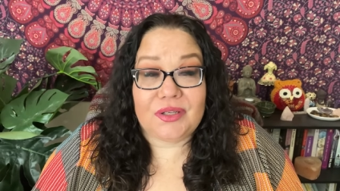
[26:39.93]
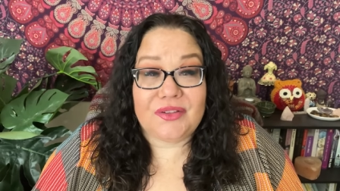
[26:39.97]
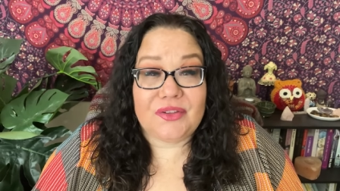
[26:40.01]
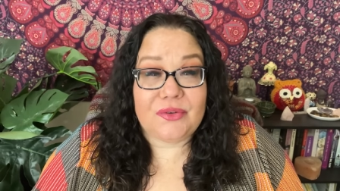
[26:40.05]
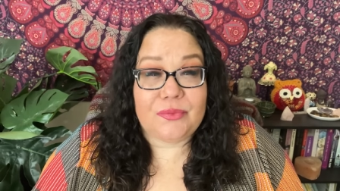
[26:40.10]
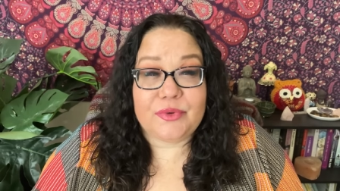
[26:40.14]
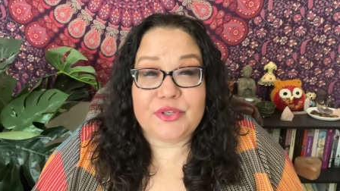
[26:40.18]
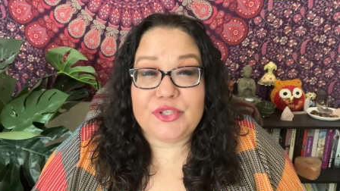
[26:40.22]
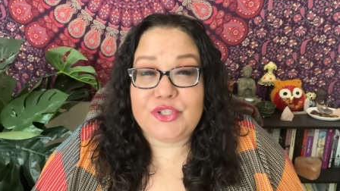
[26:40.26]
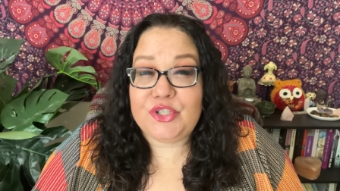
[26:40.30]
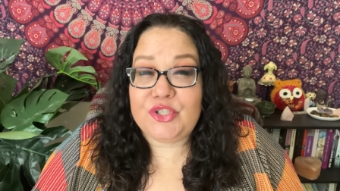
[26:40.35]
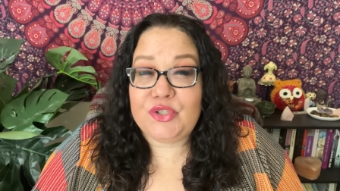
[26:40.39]
There
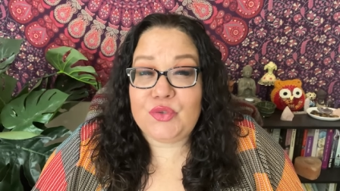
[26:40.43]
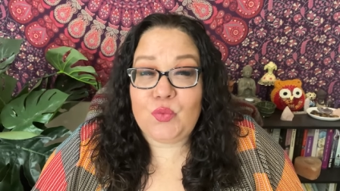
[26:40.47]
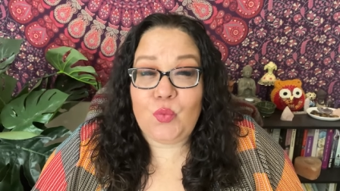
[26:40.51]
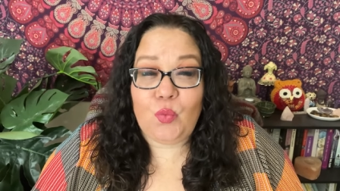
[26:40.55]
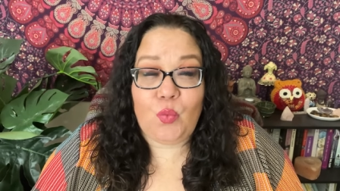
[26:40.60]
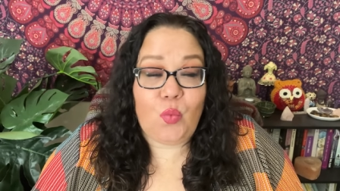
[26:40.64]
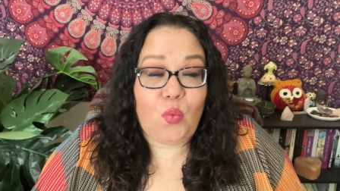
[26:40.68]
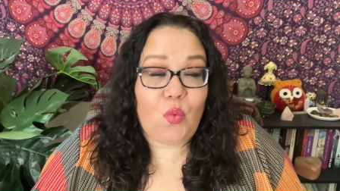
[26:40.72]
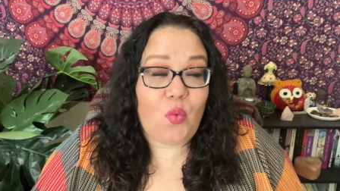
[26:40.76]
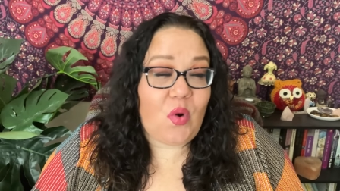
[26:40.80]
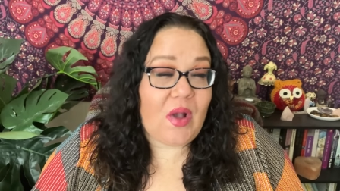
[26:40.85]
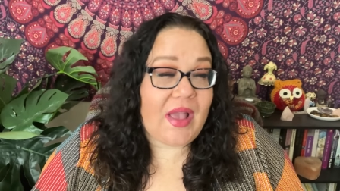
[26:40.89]
was
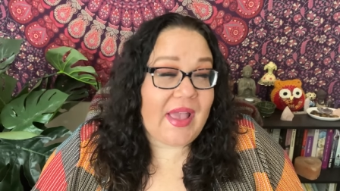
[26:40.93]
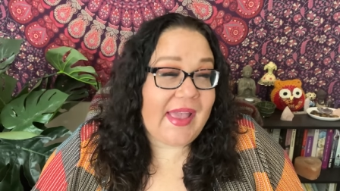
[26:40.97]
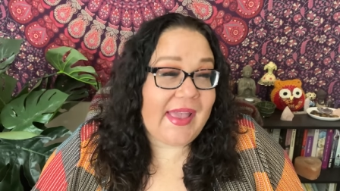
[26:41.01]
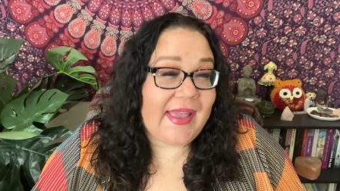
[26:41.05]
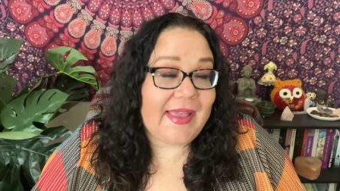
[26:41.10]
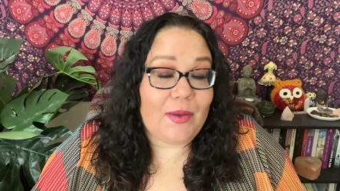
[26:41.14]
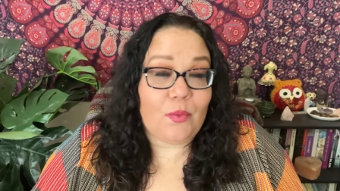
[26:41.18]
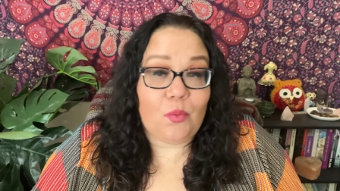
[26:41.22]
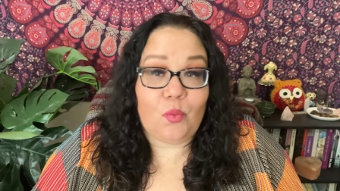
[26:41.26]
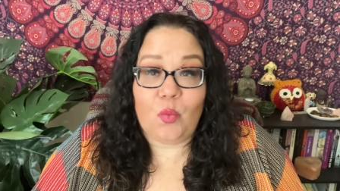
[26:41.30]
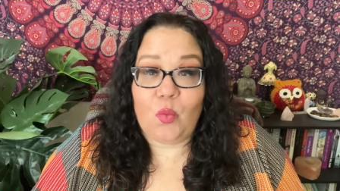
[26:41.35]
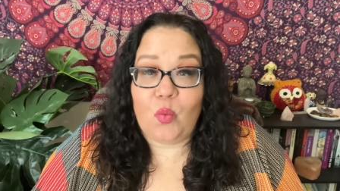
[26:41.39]

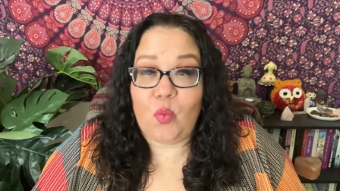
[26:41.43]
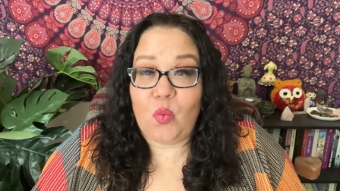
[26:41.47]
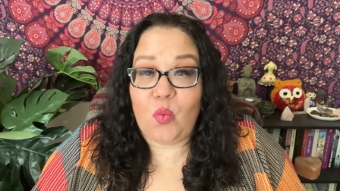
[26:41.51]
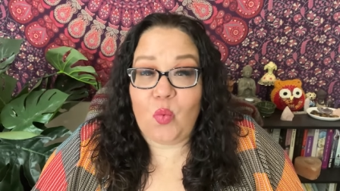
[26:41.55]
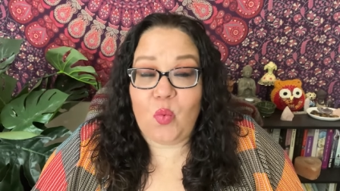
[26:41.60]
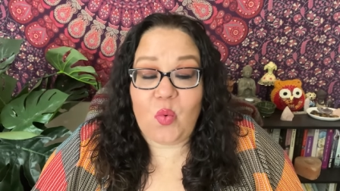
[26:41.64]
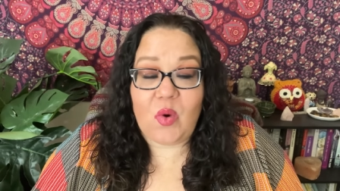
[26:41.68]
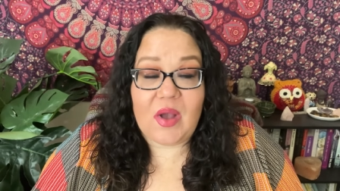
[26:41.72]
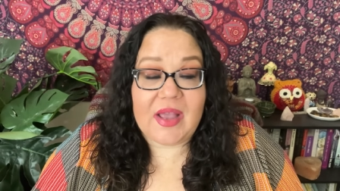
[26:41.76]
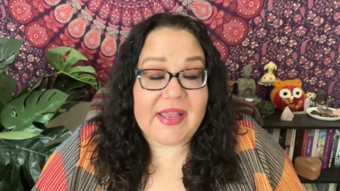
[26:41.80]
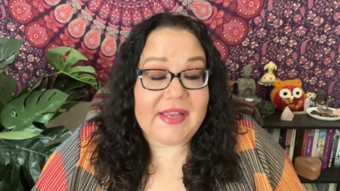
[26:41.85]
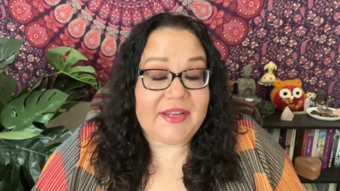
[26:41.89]
way,
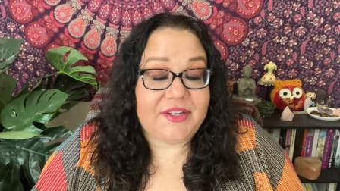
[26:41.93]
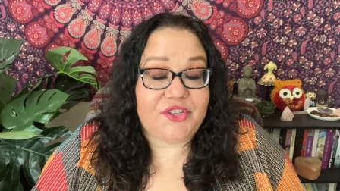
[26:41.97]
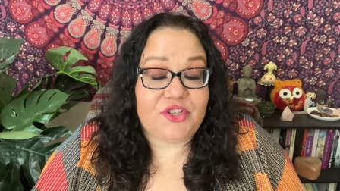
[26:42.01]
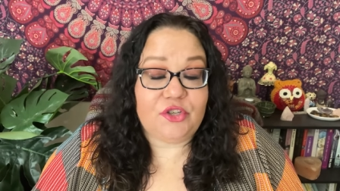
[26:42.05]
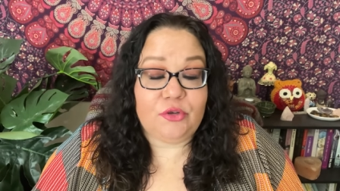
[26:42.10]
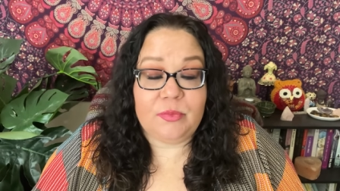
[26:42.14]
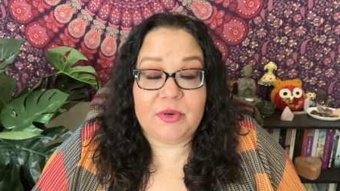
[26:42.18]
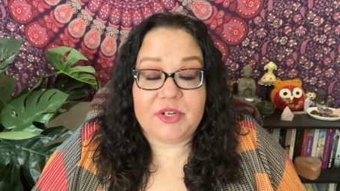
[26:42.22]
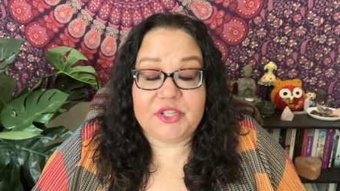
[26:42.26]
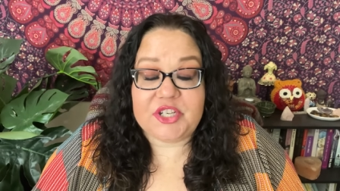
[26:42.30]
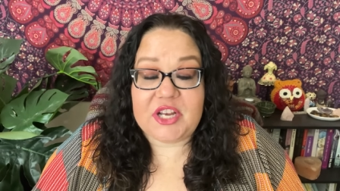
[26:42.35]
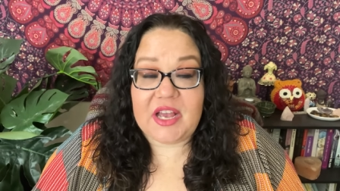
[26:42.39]
way
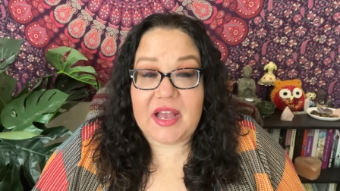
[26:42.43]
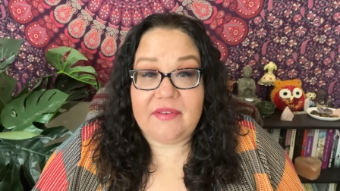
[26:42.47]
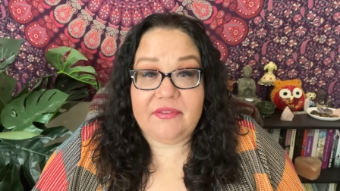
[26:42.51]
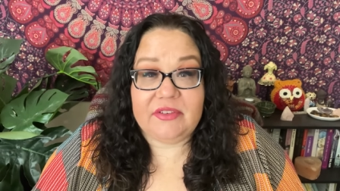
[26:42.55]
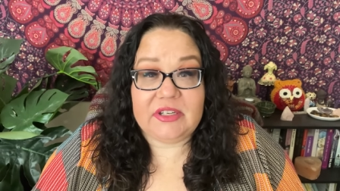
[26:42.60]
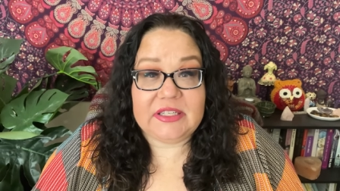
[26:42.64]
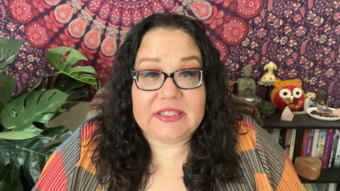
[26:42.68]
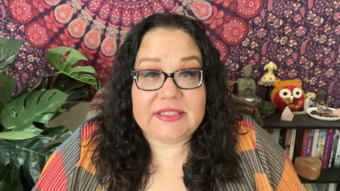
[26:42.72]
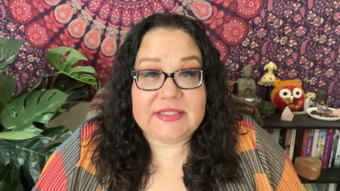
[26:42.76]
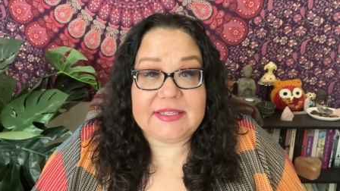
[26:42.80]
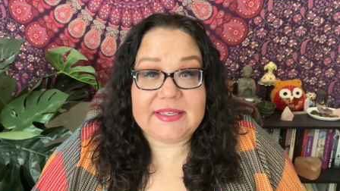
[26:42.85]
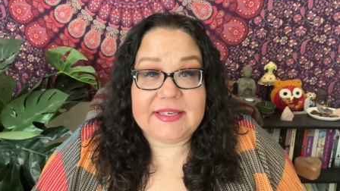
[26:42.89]
too much
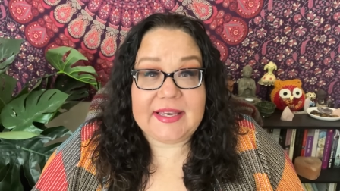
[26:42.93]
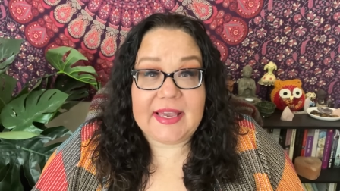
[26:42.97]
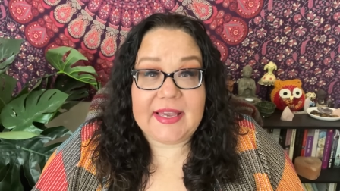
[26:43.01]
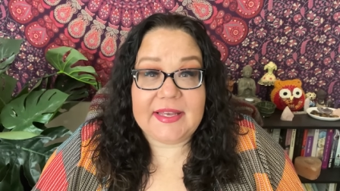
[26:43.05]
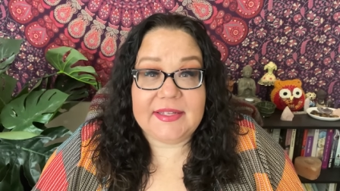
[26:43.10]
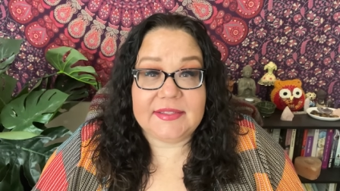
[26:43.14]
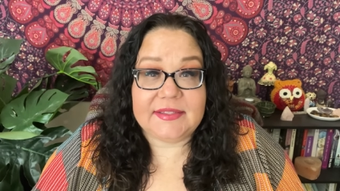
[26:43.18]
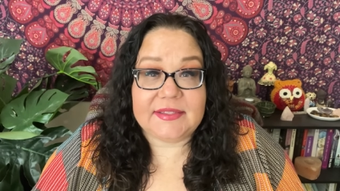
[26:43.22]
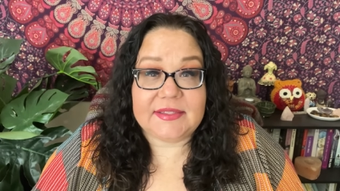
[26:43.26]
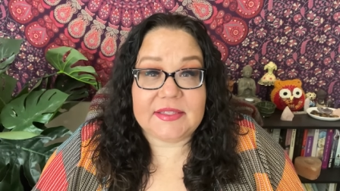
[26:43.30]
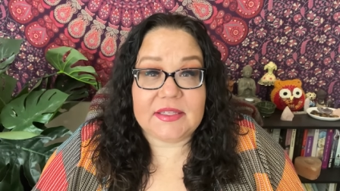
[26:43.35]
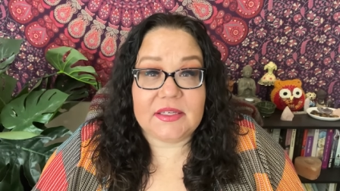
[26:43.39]
evidence
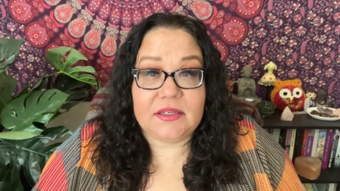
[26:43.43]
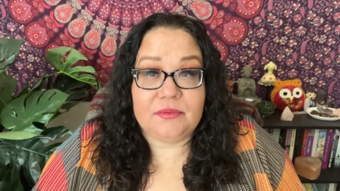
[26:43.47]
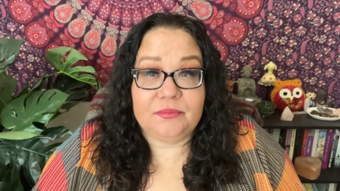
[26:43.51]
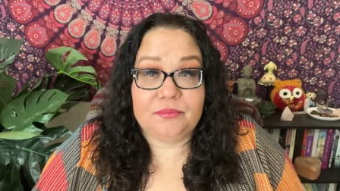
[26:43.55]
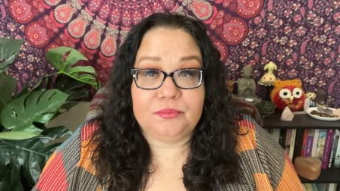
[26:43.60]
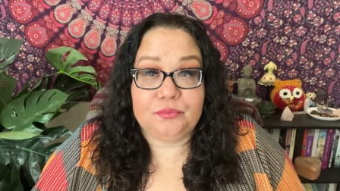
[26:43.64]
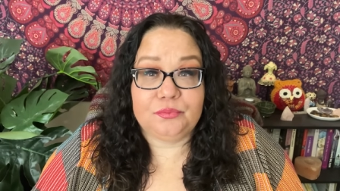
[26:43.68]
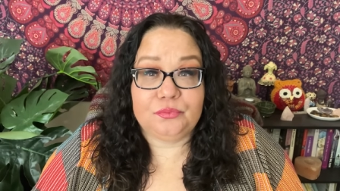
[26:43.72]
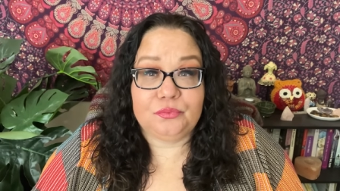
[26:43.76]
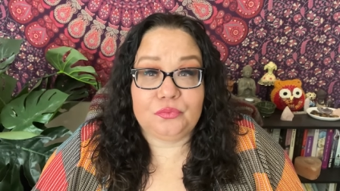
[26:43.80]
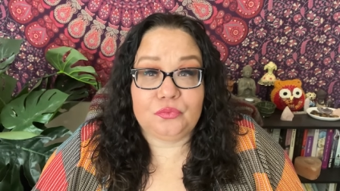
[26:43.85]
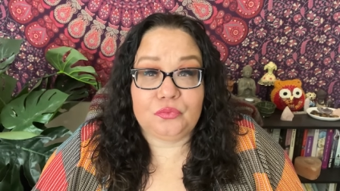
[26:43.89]
against
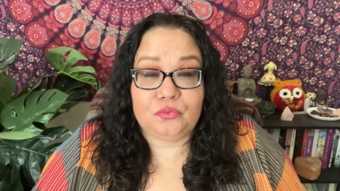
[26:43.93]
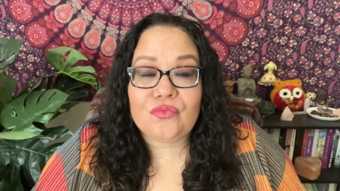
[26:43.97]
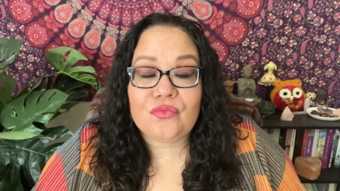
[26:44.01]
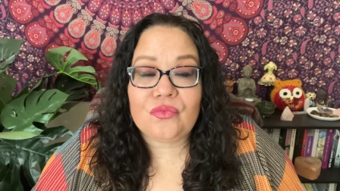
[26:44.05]
them.